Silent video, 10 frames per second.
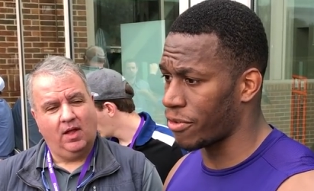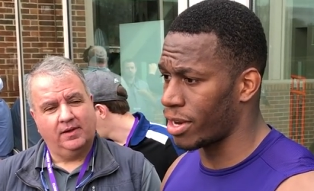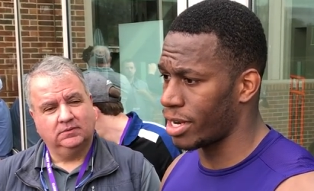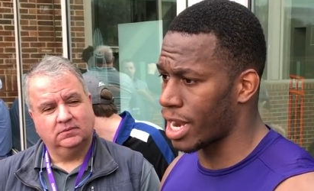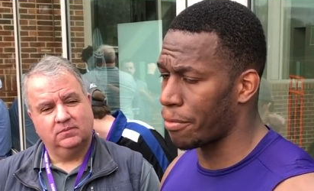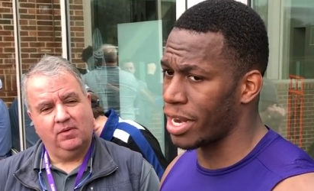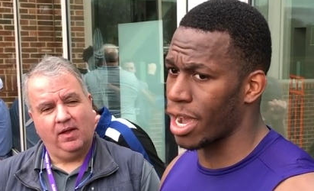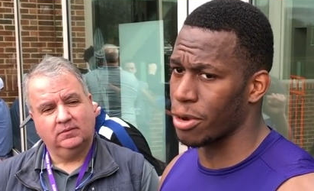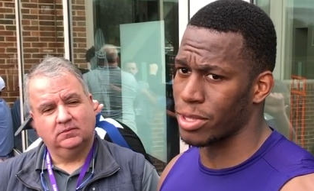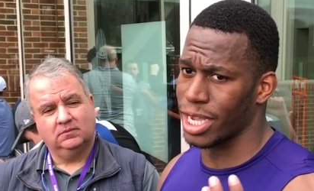Speaker 1: different not being out
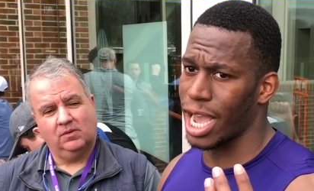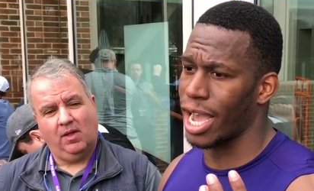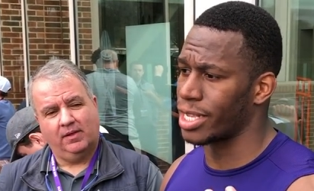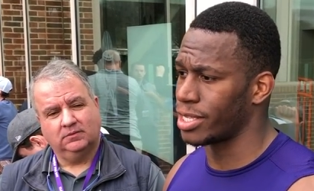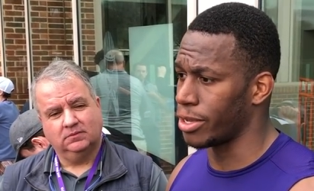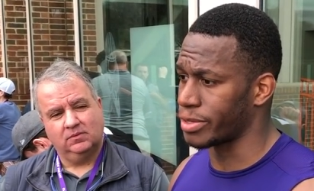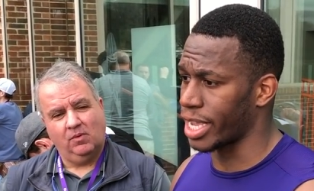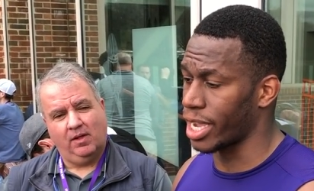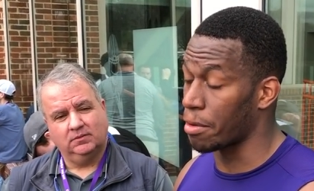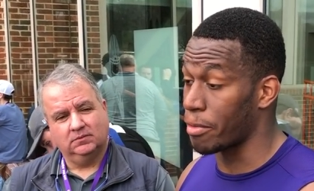here with the guys, you know what I'm
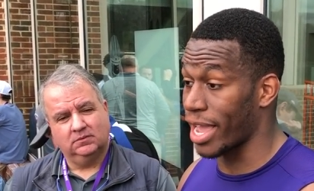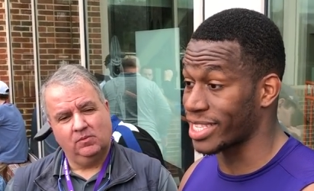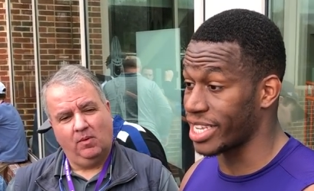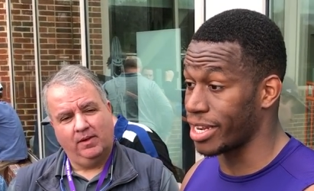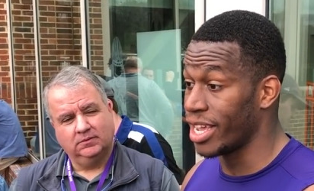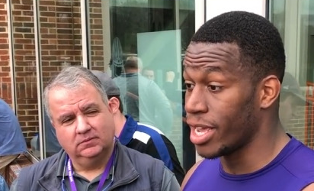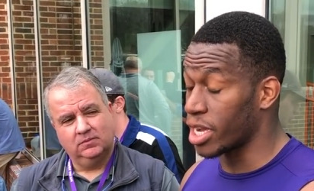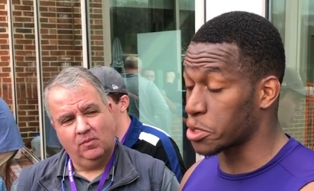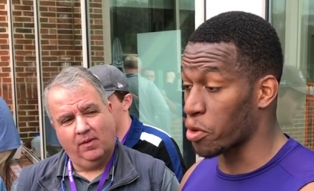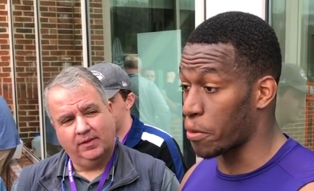saying? Coming back, seeing
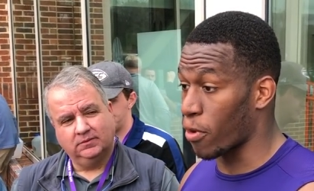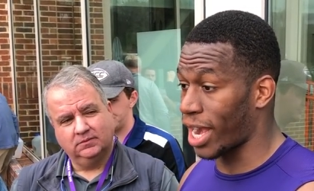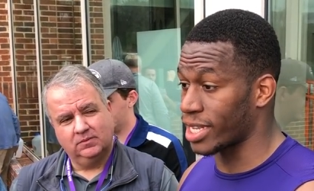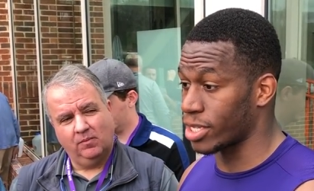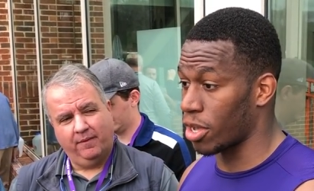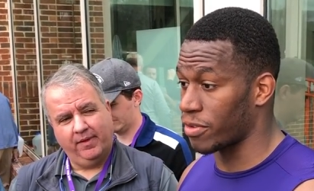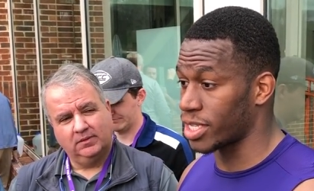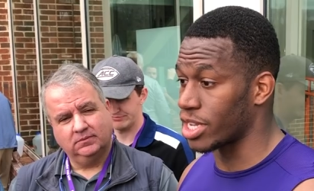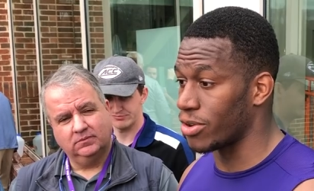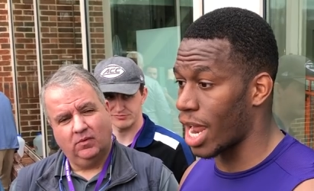a spring practice, and all of a
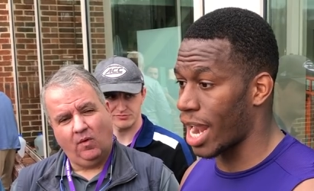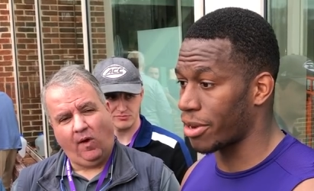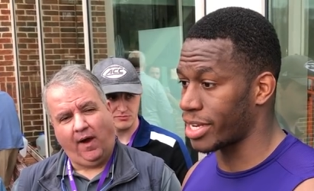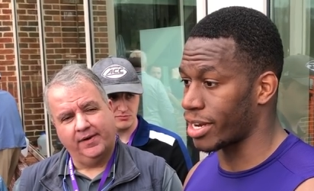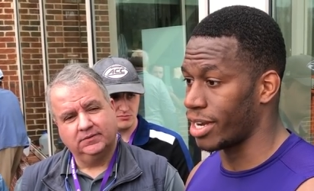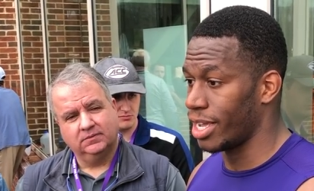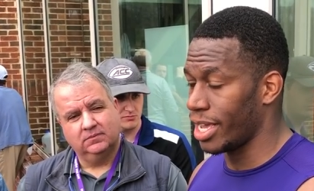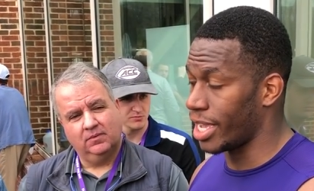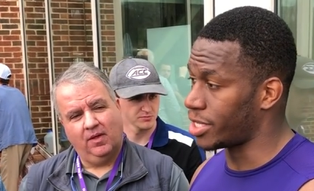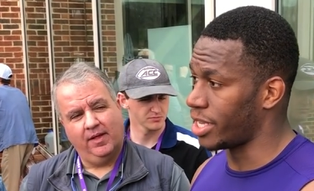sudden you're not out there.
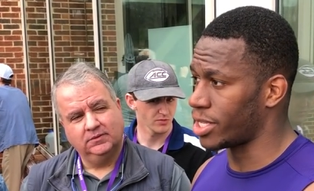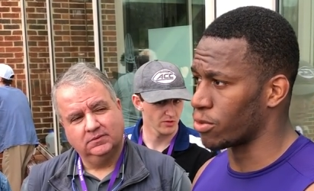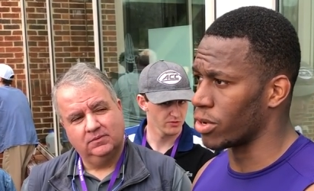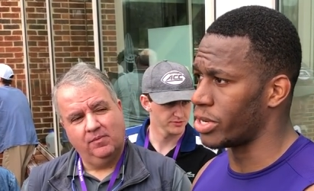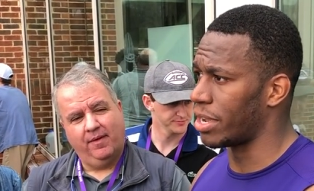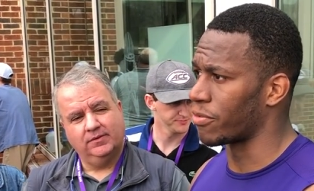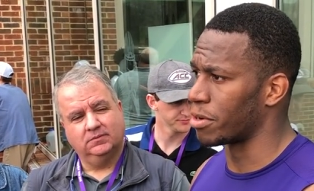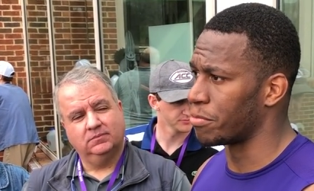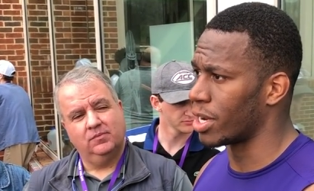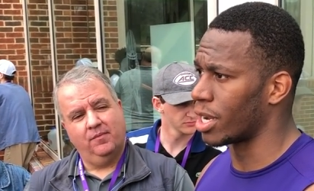It's it's real
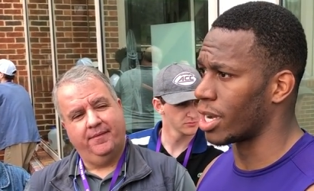different. But